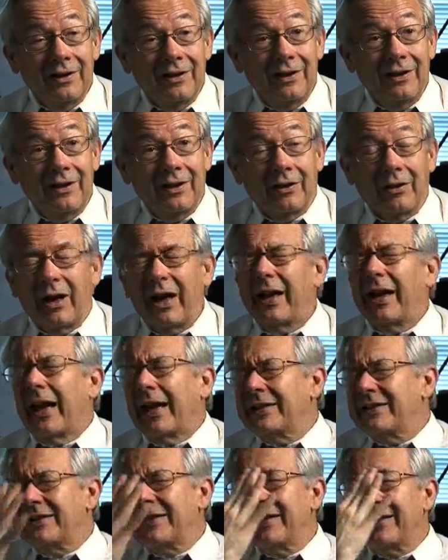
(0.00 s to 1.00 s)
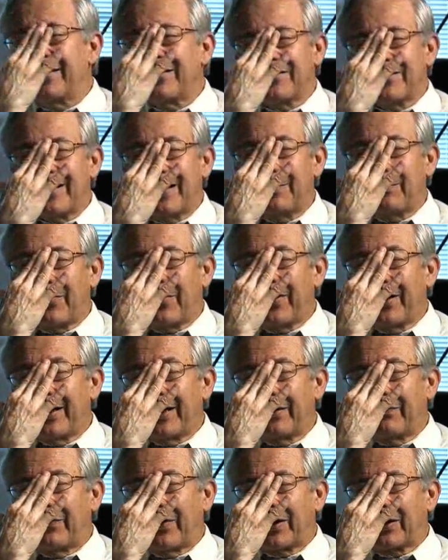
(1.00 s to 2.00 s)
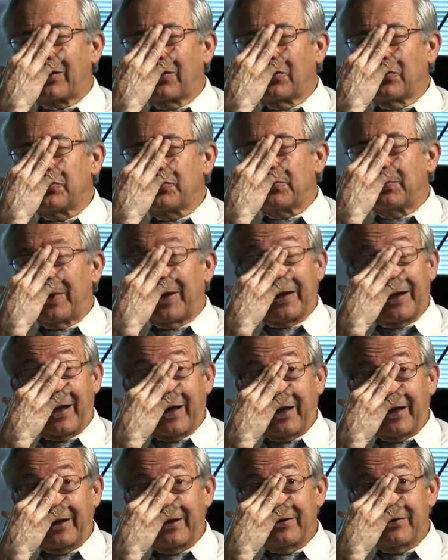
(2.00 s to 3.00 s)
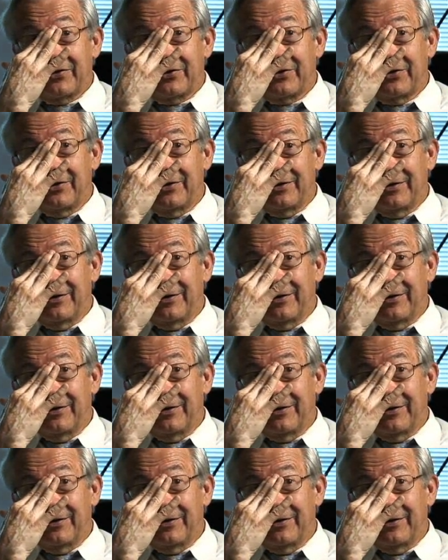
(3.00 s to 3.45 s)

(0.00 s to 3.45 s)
you know, and I see the same thing if I close my eyes,